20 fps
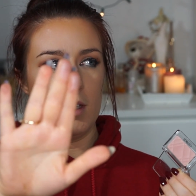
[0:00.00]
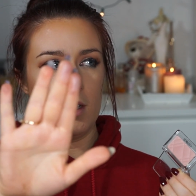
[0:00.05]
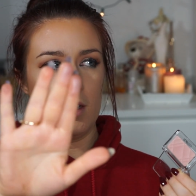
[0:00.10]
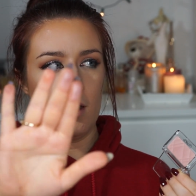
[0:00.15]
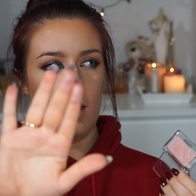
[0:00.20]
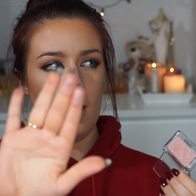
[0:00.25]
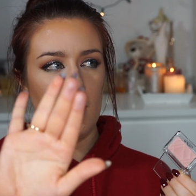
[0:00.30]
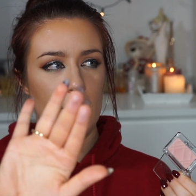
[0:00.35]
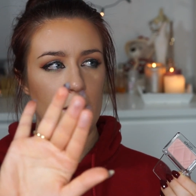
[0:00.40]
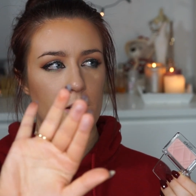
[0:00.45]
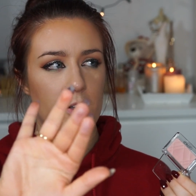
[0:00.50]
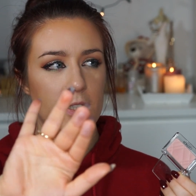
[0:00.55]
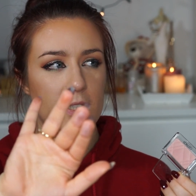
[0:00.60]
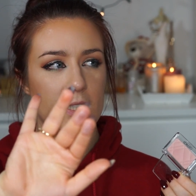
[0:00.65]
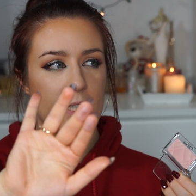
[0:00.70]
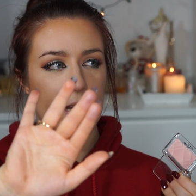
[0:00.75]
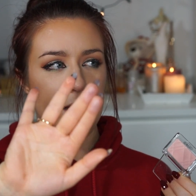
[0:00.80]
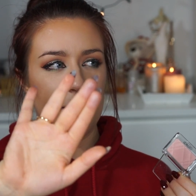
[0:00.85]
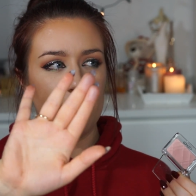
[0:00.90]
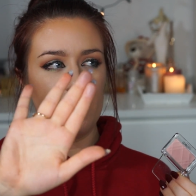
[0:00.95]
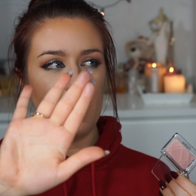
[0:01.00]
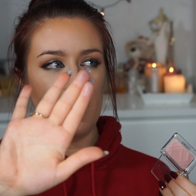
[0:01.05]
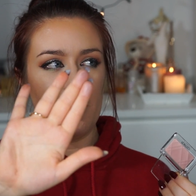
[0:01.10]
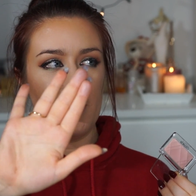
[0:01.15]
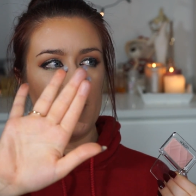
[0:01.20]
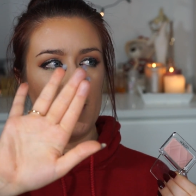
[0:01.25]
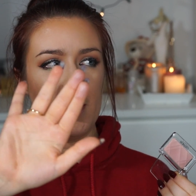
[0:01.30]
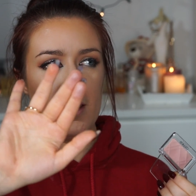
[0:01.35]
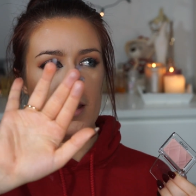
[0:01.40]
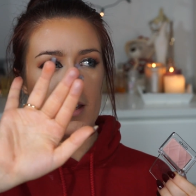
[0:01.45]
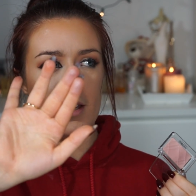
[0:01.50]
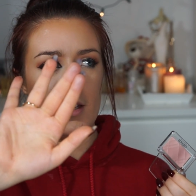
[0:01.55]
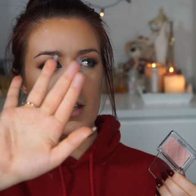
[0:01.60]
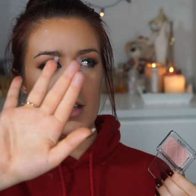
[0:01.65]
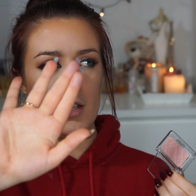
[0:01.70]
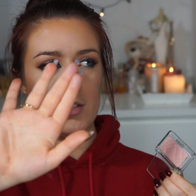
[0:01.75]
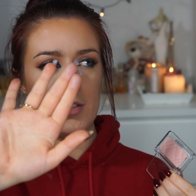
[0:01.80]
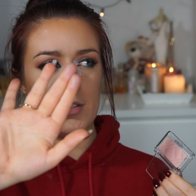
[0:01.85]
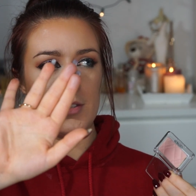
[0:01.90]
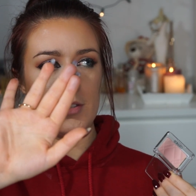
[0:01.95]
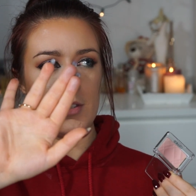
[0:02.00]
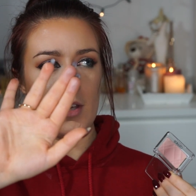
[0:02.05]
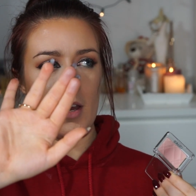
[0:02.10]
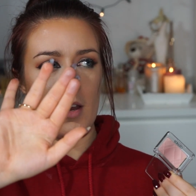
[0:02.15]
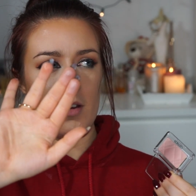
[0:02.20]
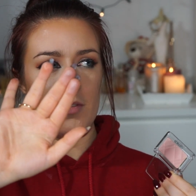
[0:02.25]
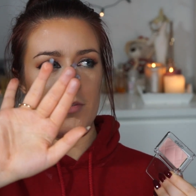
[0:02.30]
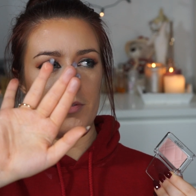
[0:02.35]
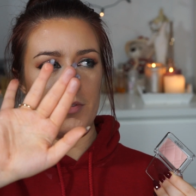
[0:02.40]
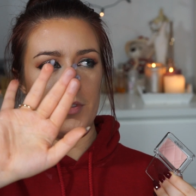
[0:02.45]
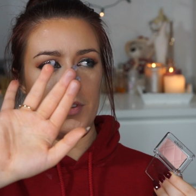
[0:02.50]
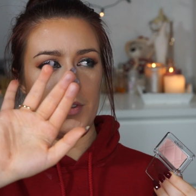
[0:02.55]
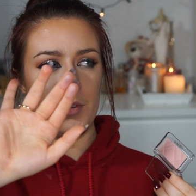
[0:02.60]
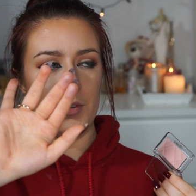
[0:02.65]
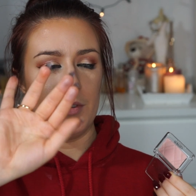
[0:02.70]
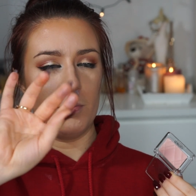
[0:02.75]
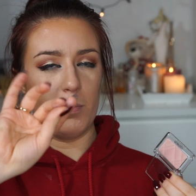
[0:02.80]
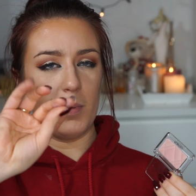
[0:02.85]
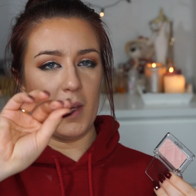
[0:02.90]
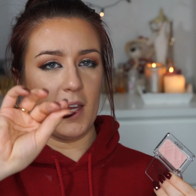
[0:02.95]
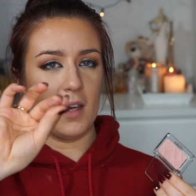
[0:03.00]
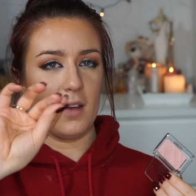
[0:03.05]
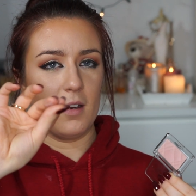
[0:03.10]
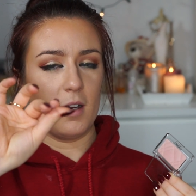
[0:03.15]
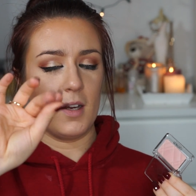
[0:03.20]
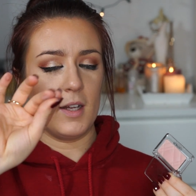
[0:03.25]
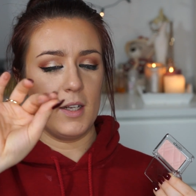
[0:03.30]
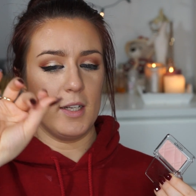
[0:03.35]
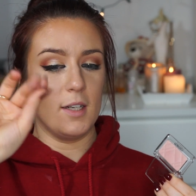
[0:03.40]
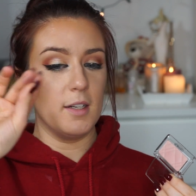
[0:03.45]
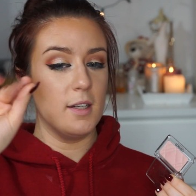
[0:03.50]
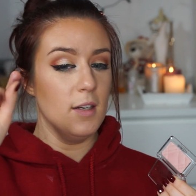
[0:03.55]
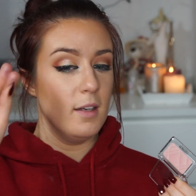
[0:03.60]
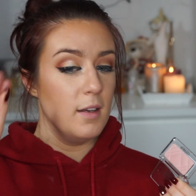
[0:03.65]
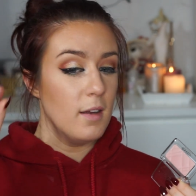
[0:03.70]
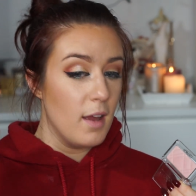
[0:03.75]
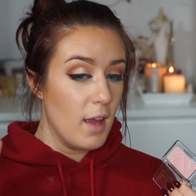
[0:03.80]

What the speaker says: color. It's like a very soft nude pink color.